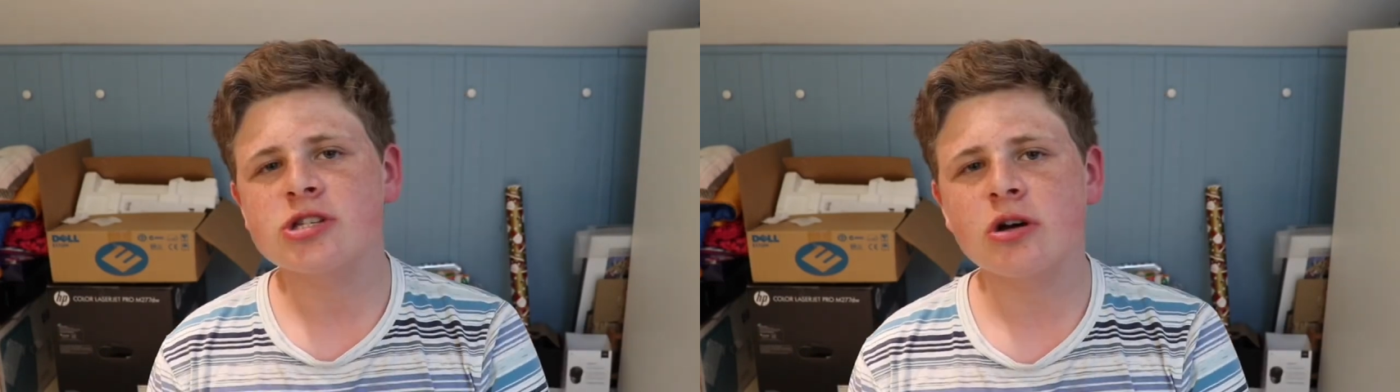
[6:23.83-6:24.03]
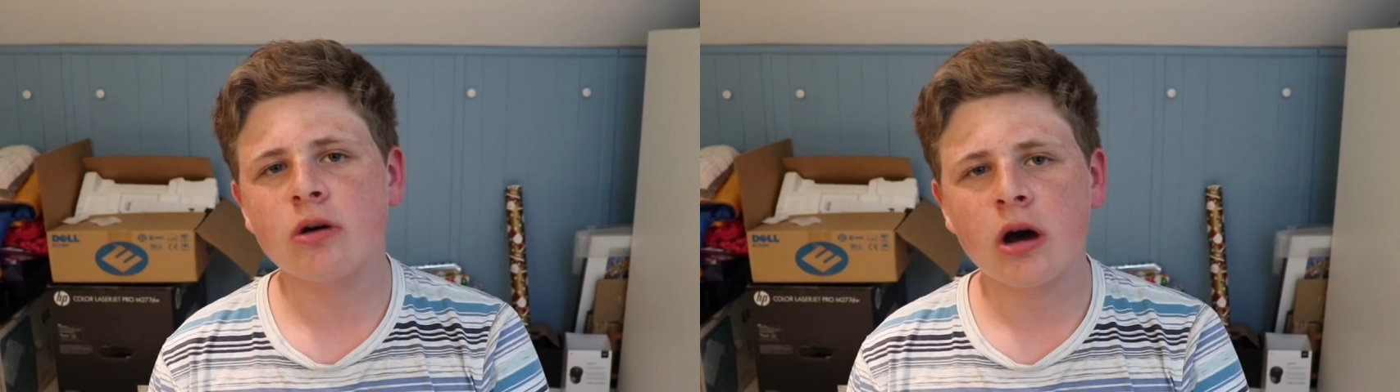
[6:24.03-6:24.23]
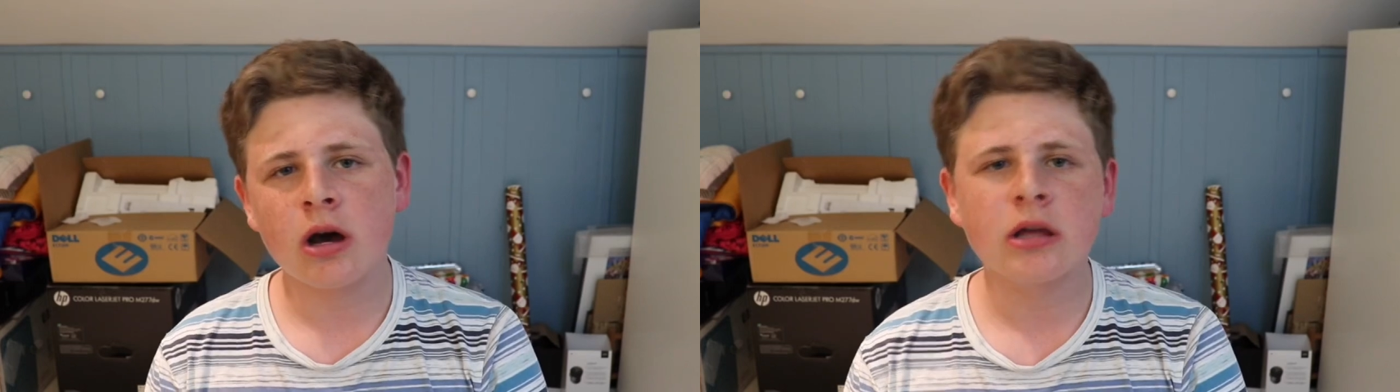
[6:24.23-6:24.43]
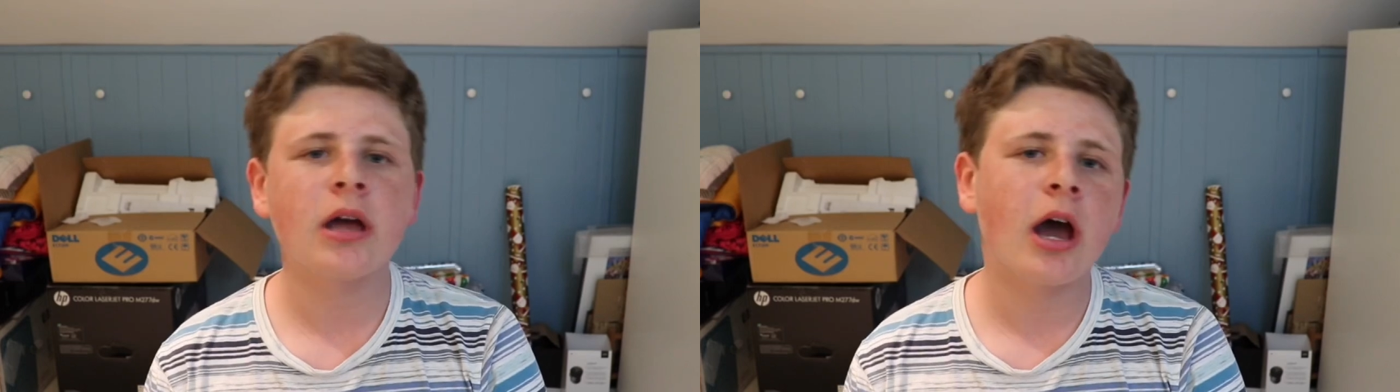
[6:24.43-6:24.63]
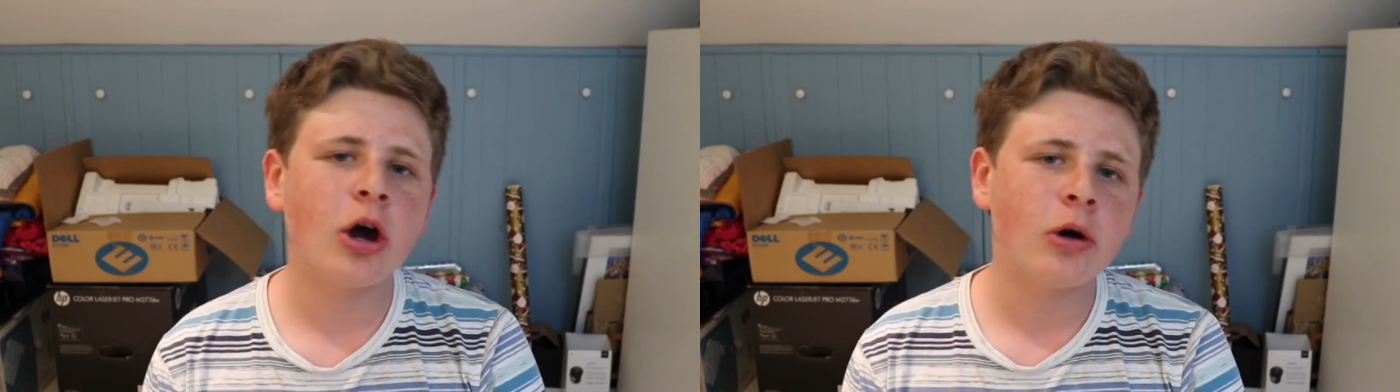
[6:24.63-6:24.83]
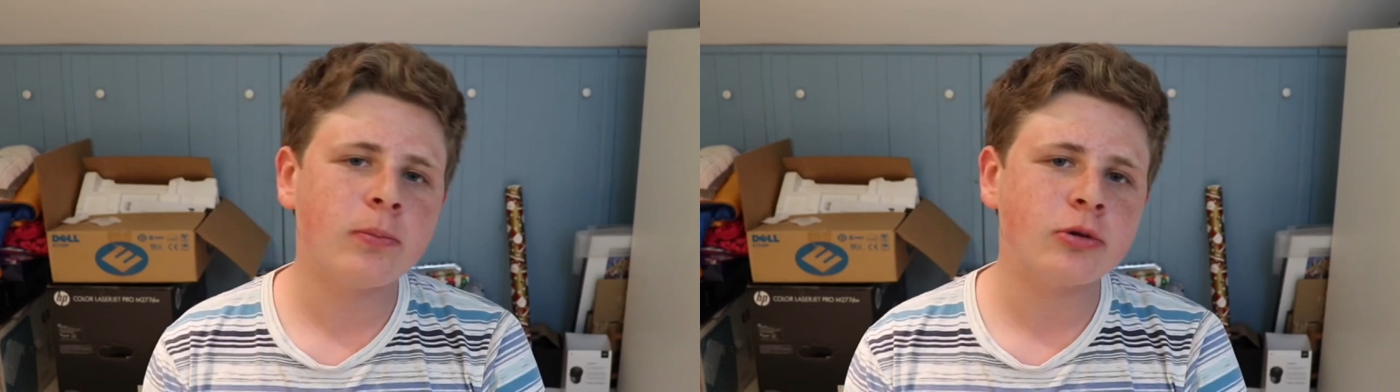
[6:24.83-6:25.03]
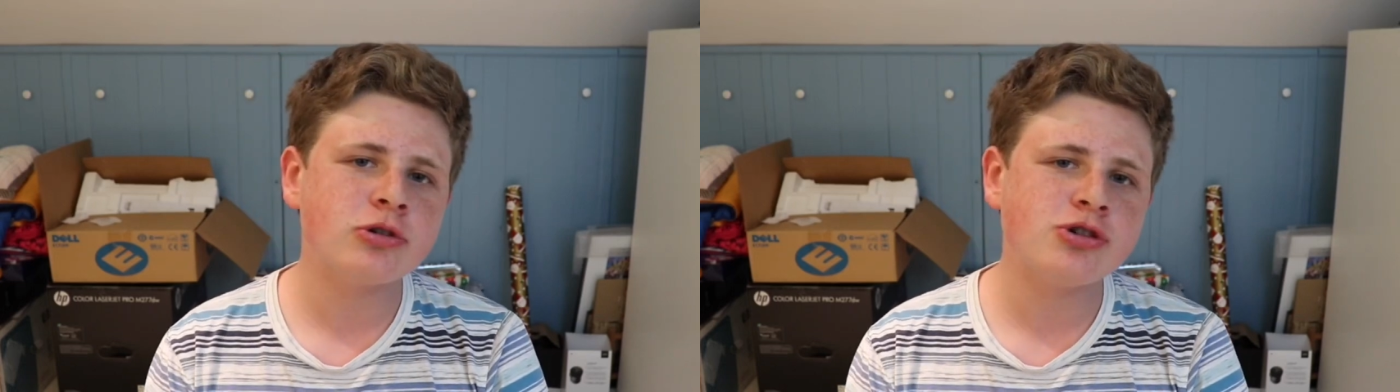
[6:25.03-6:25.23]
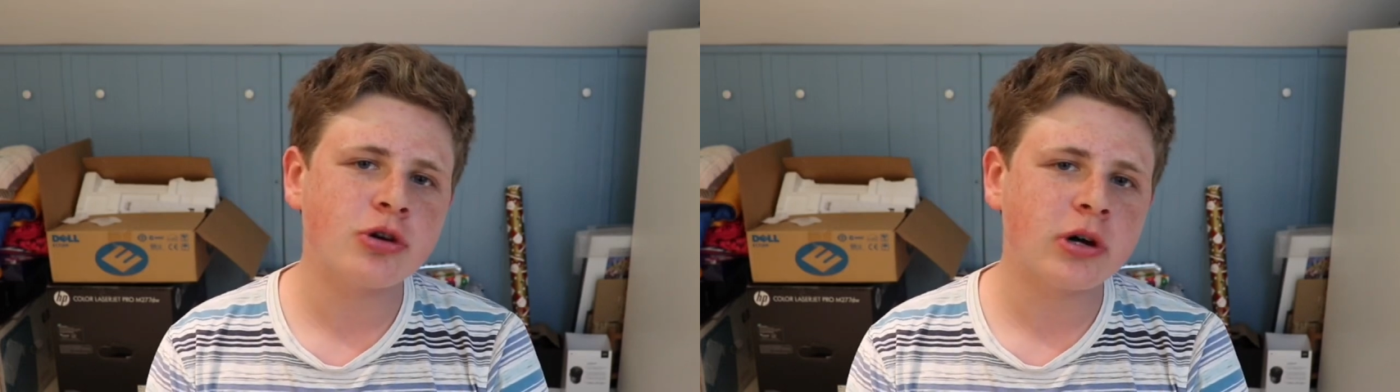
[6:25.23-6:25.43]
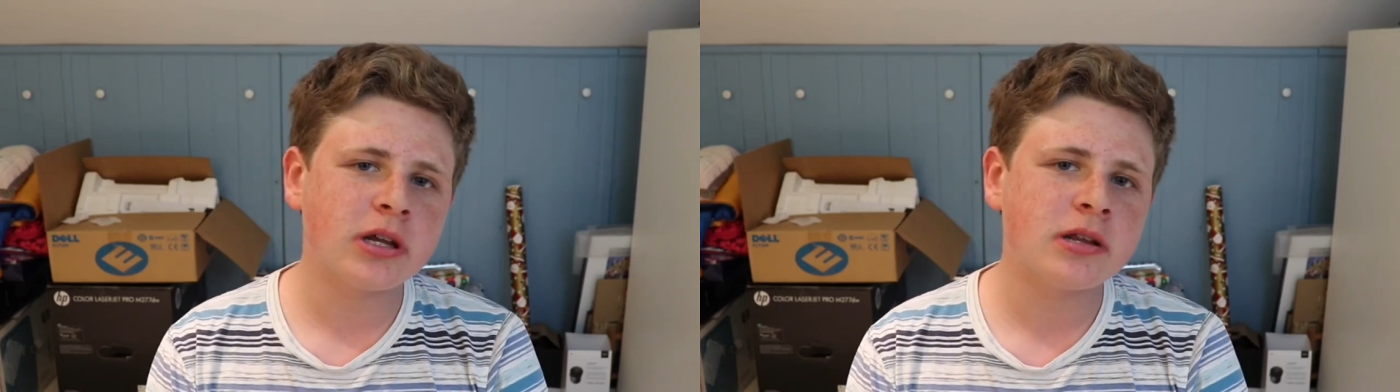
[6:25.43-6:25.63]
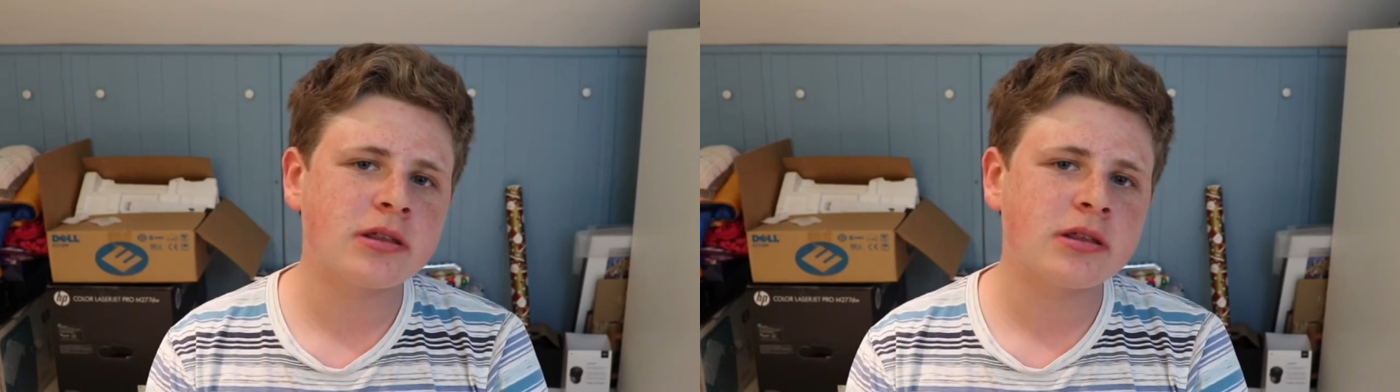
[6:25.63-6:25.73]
So yeah, I hope you enjoyed.